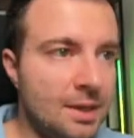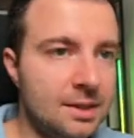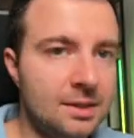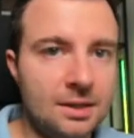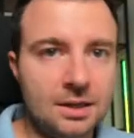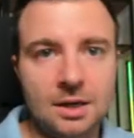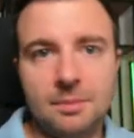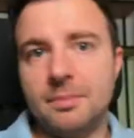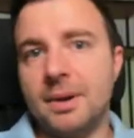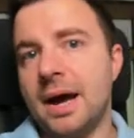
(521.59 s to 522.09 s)
and
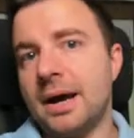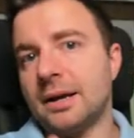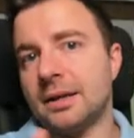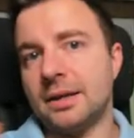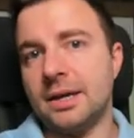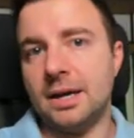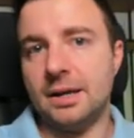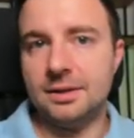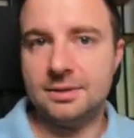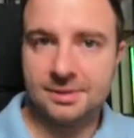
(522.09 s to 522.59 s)
then come back
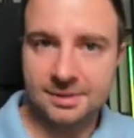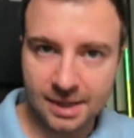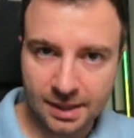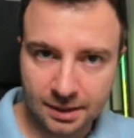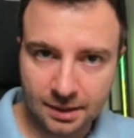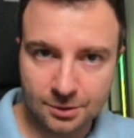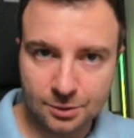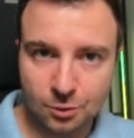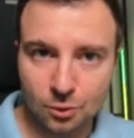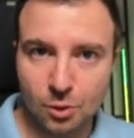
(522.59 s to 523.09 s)
again and
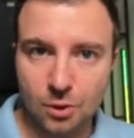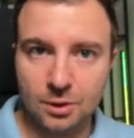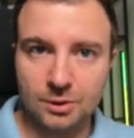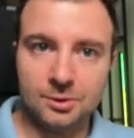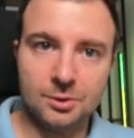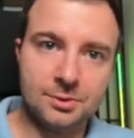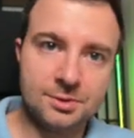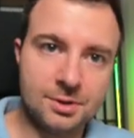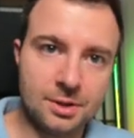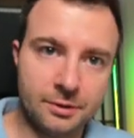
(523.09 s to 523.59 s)
cycle through
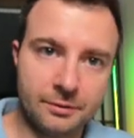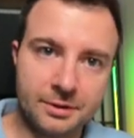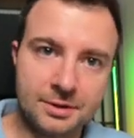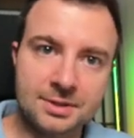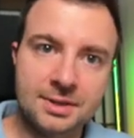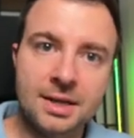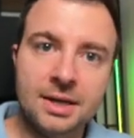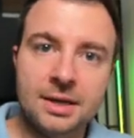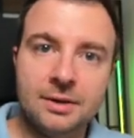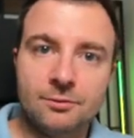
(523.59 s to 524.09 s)
all those
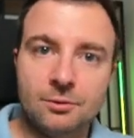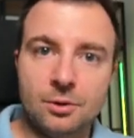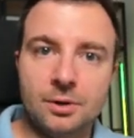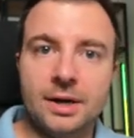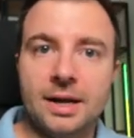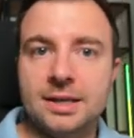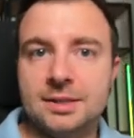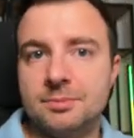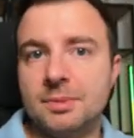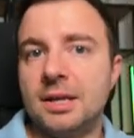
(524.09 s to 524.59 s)
servers
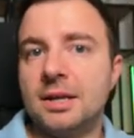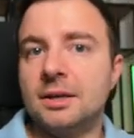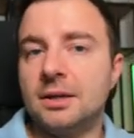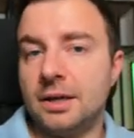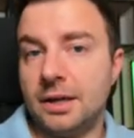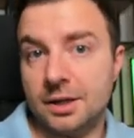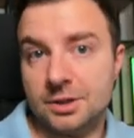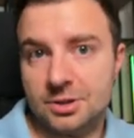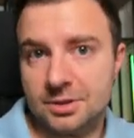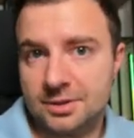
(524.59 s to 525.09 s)
for as many
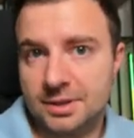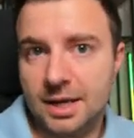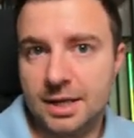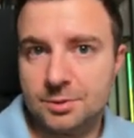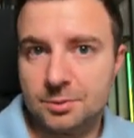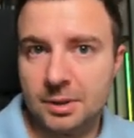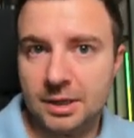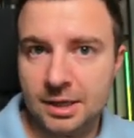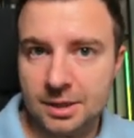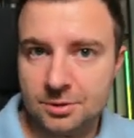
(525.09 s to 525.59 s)
connections
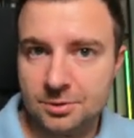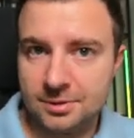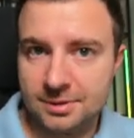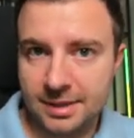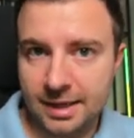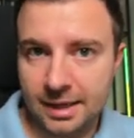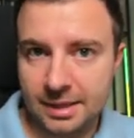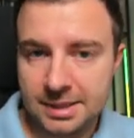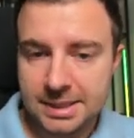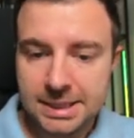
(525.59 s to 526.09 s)
as we need to
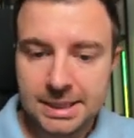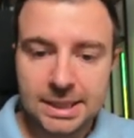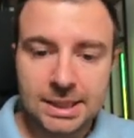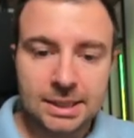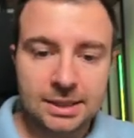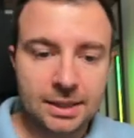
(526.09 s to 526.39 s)
send.